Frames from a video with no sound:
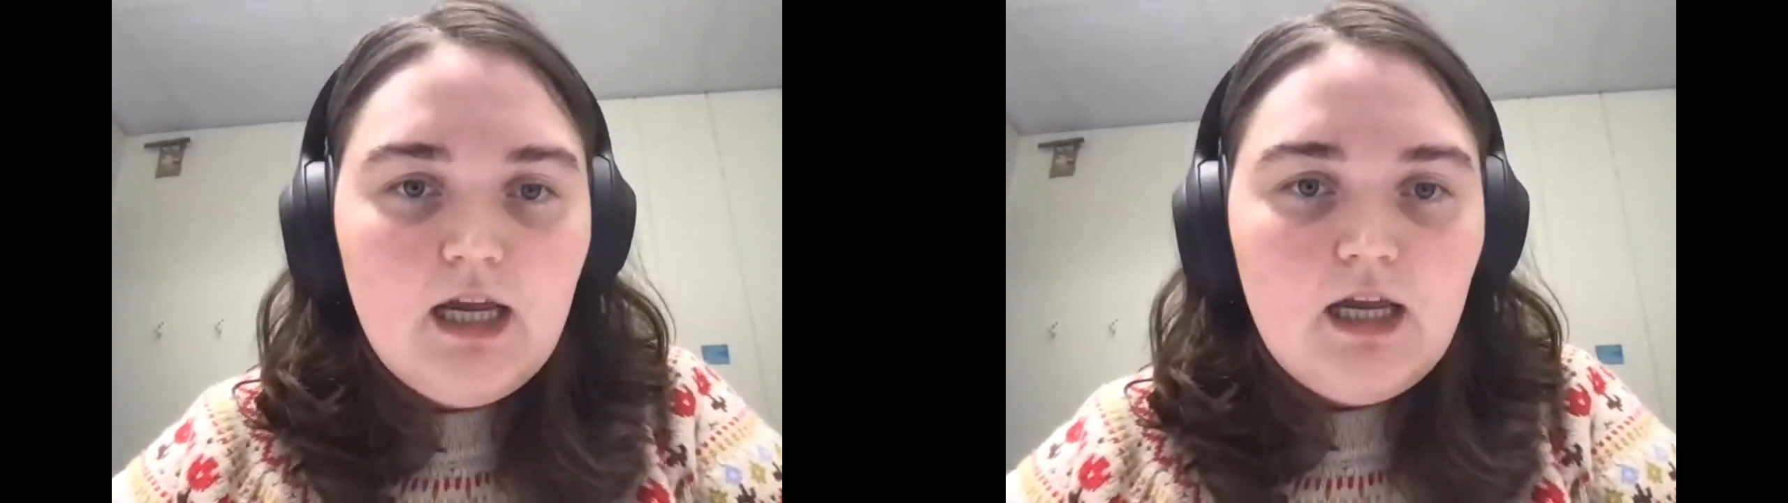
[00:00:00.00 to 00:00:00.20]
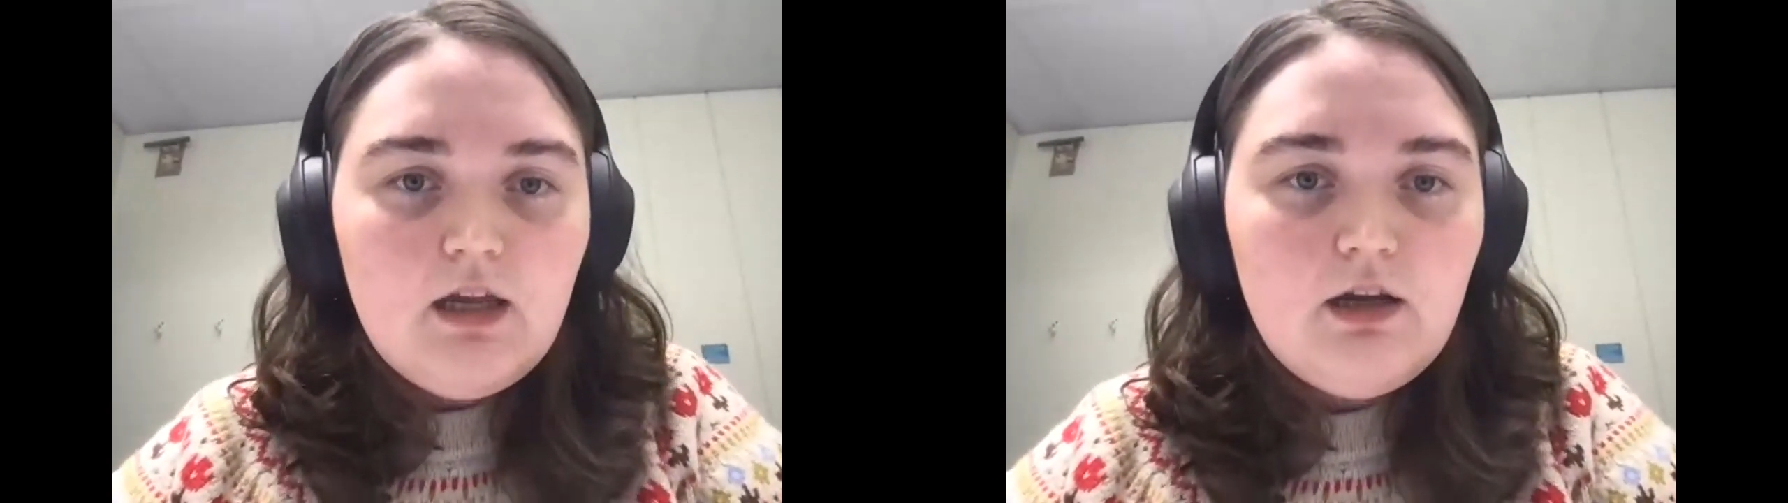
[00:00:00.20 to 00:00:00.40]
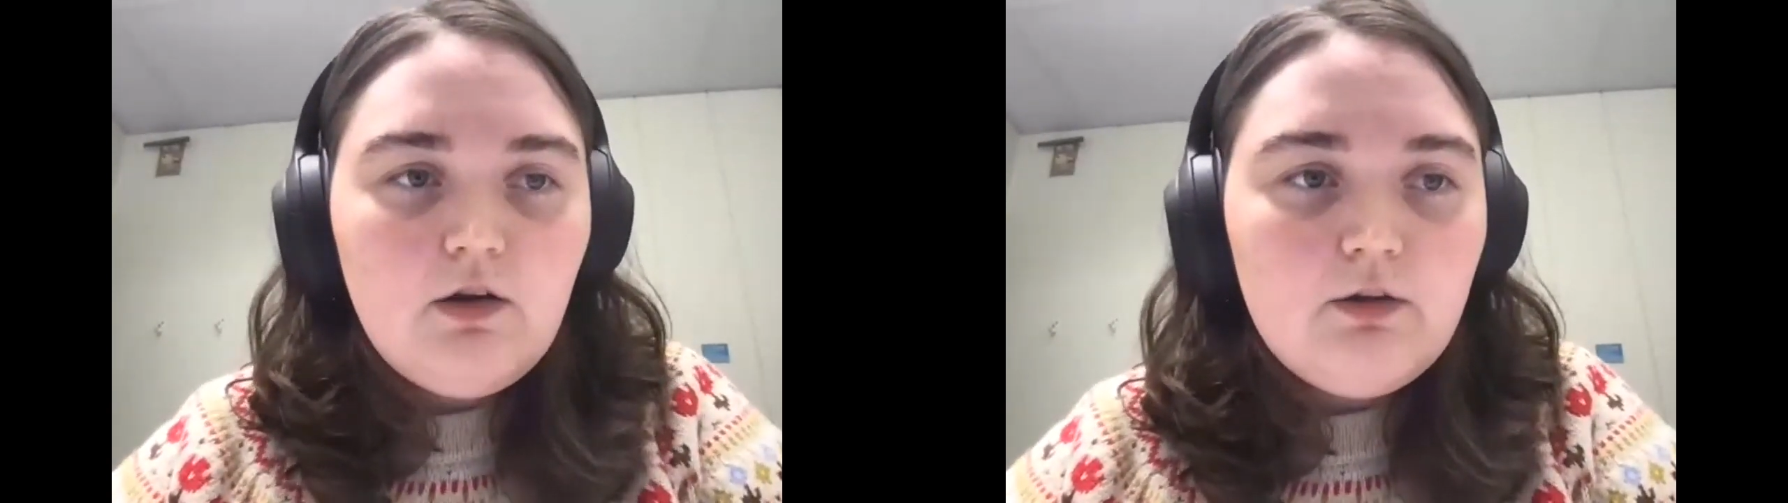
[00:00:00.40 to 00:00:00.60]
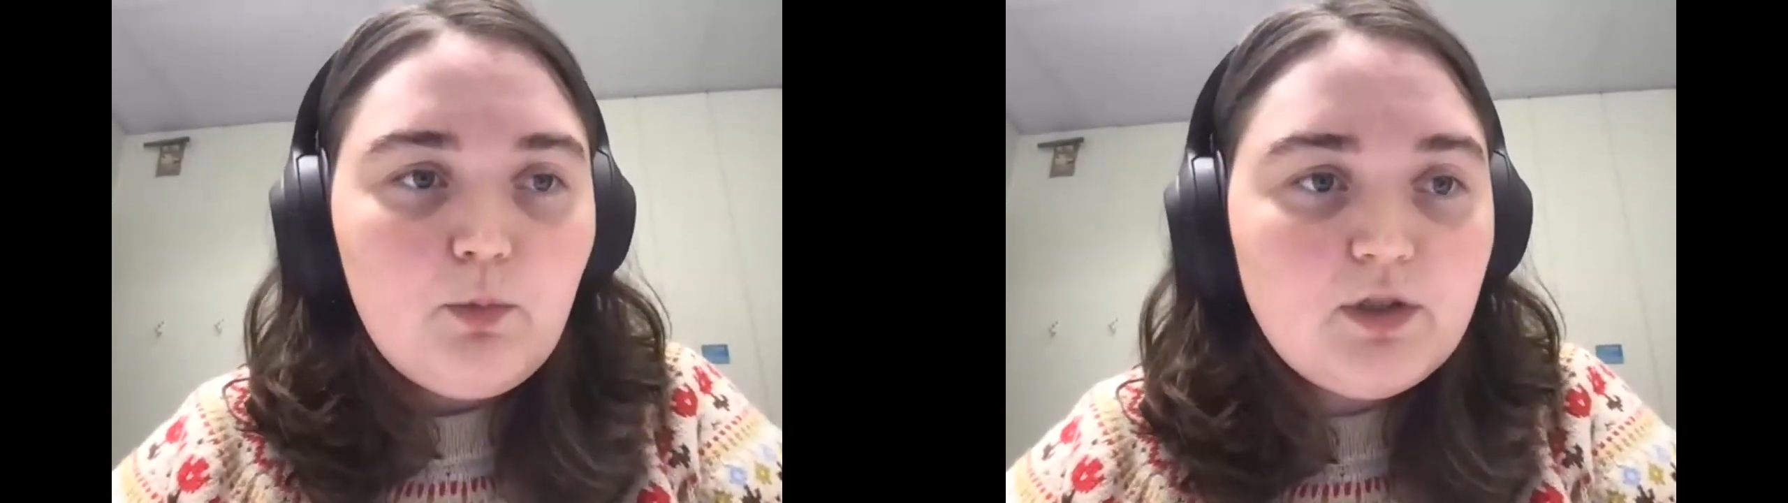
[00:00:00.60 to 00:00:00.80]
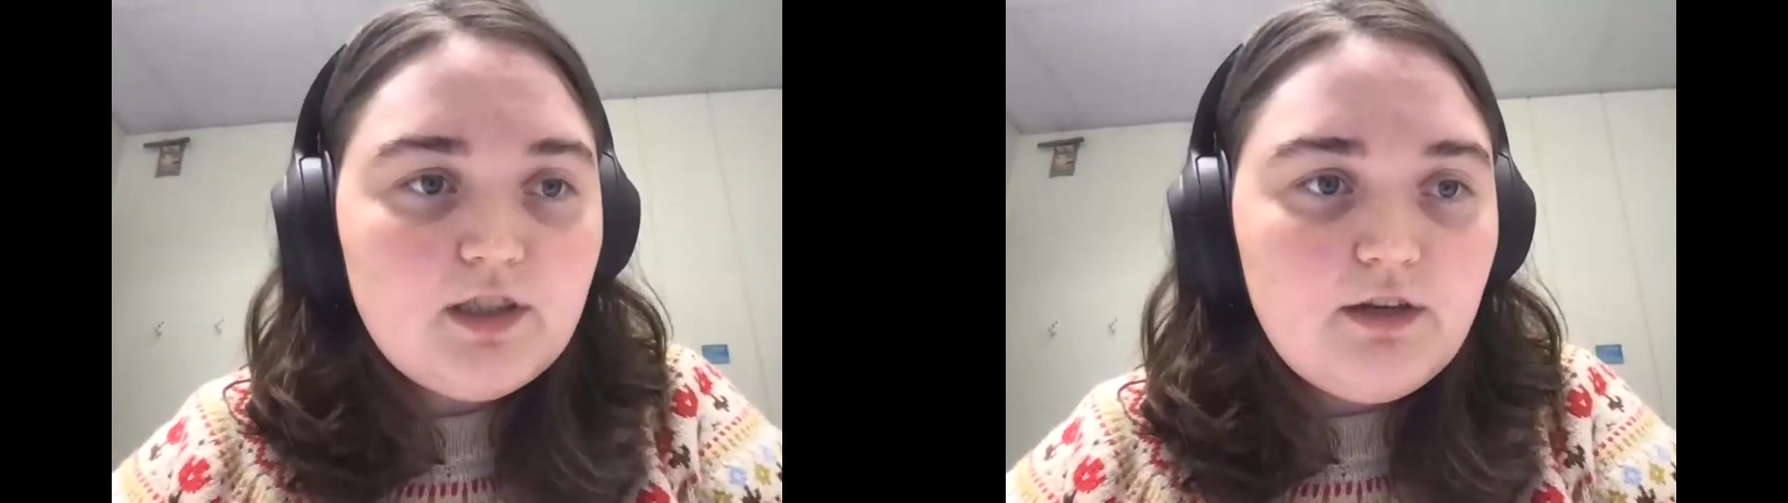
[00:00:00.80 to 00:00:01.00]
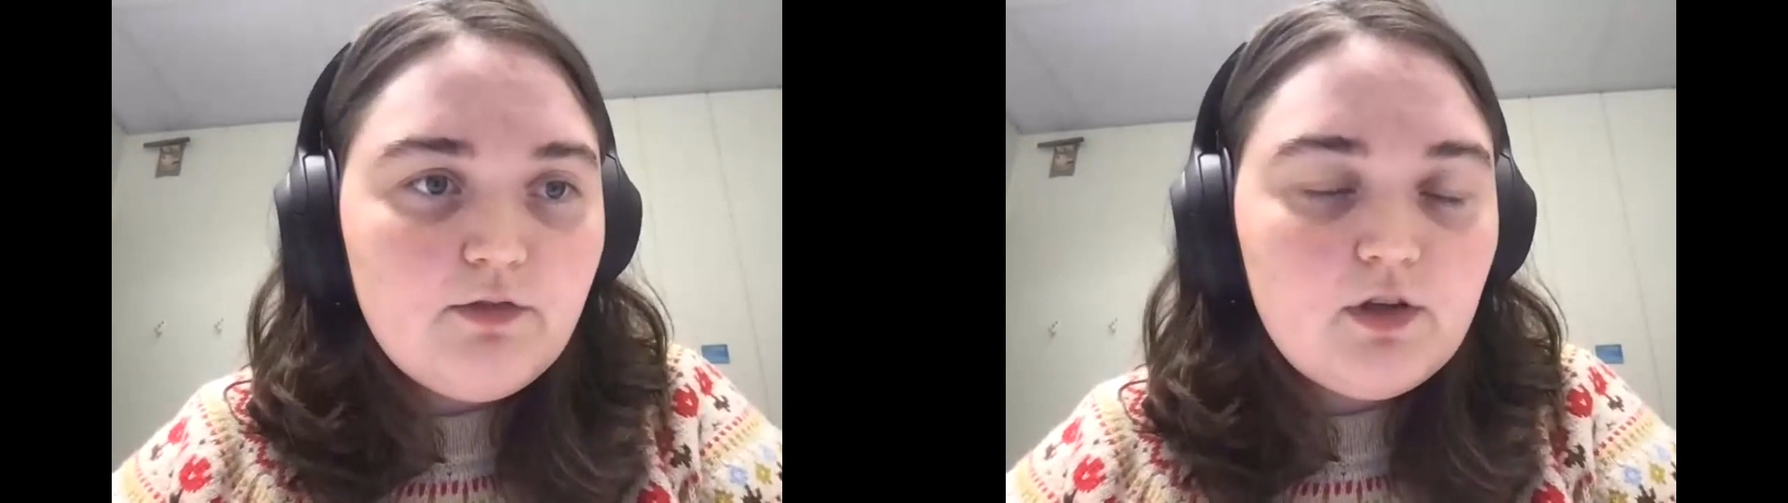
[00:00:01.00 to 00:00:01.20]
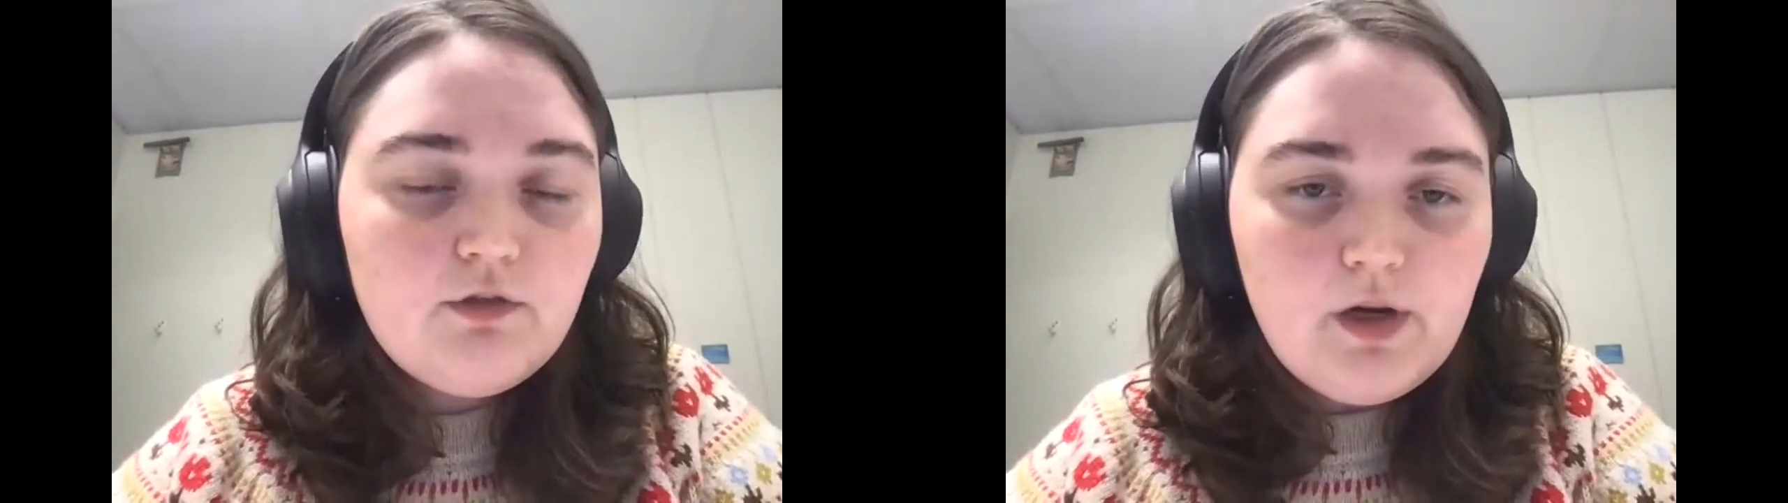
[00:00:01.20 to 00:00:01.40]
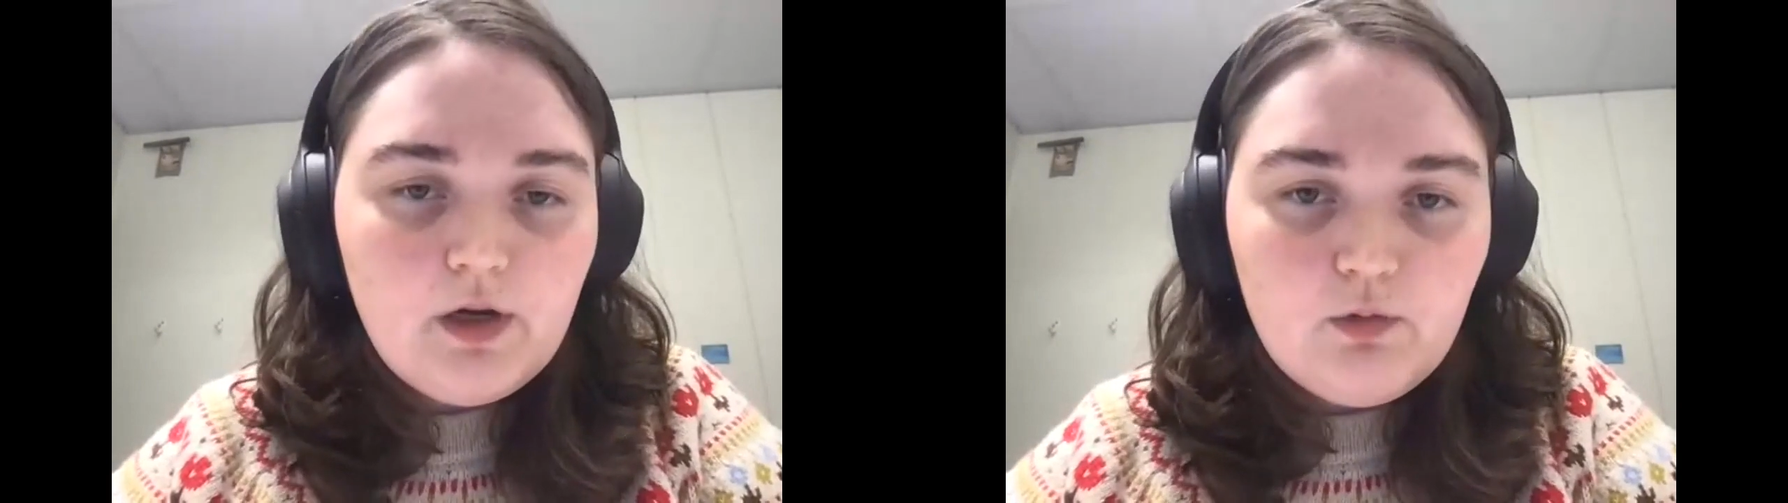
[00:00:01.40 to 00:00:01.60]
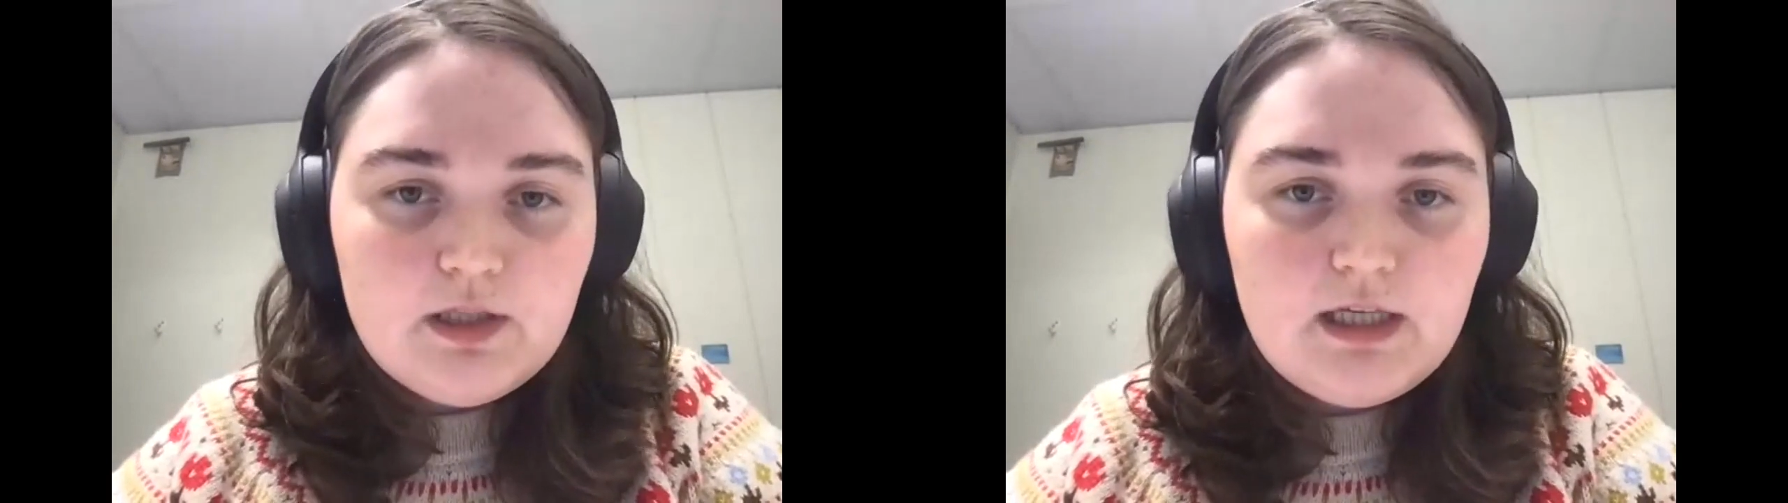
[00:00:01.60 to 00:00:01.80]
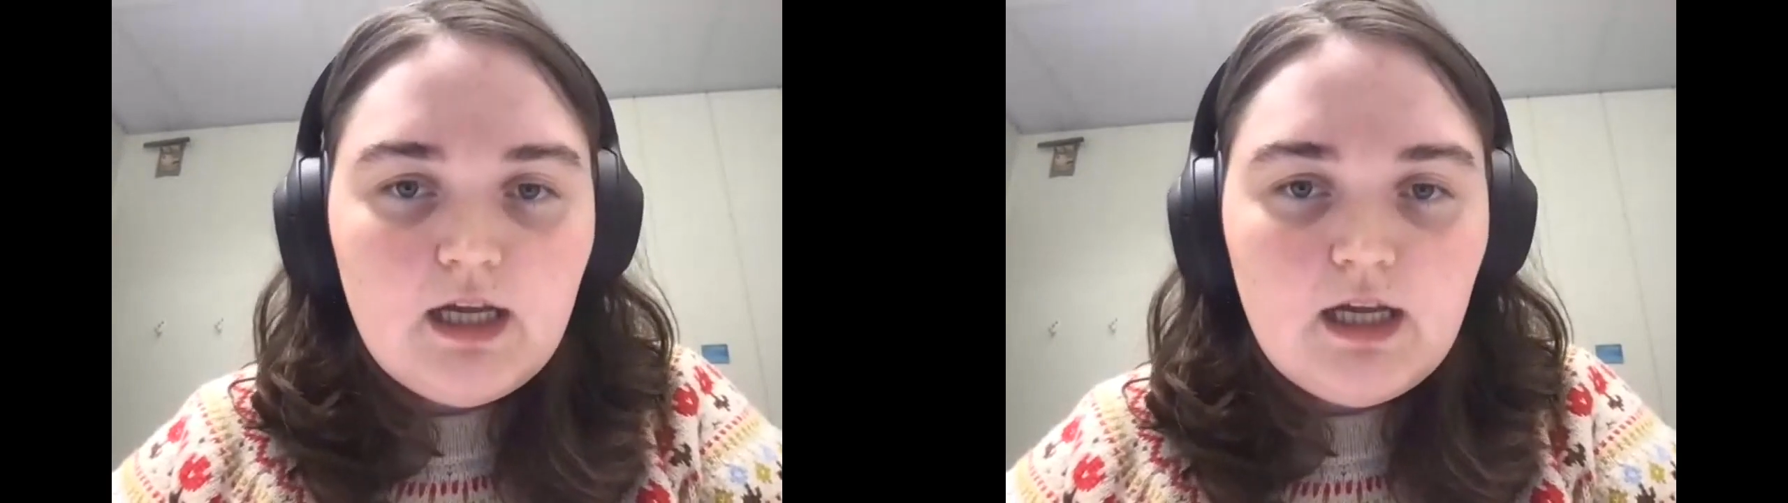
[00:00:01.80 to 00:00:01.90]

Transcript: with different frequency,